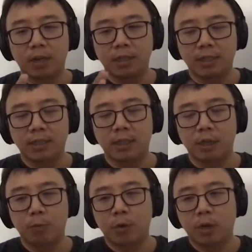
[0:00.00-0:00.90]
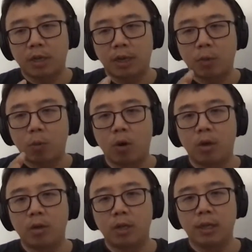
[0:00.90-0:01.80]
system, like
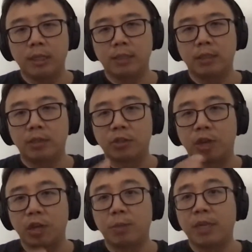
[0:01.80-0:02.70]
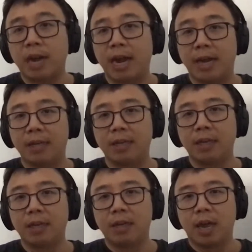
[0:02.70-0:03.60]
what is the thought behind
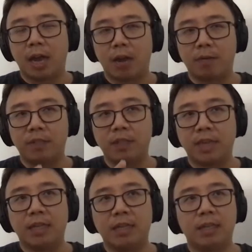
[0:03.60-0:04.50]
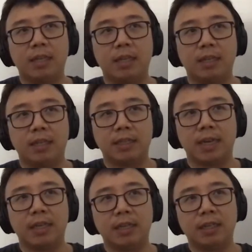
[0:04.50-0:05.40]
of designing
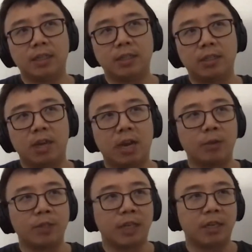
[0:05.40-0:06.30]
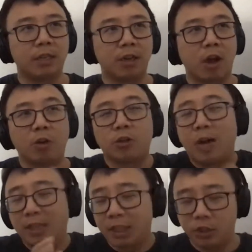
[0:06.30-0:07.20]
this, I would say, the
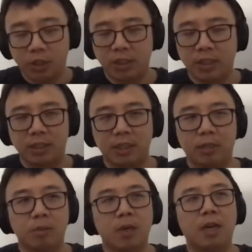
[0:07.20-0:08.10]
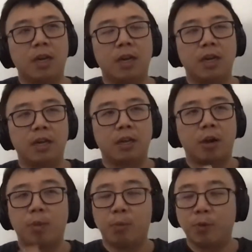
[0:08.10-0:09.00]
authorization system in
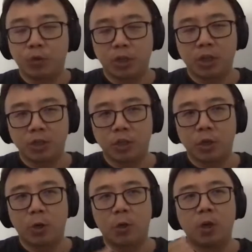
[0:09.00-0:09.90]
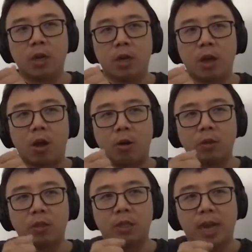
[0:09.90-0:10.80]
permission control
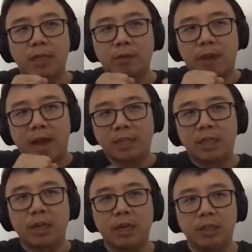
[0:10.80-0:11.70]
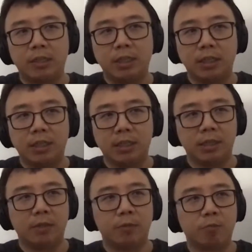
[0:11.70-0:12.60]
on isolate the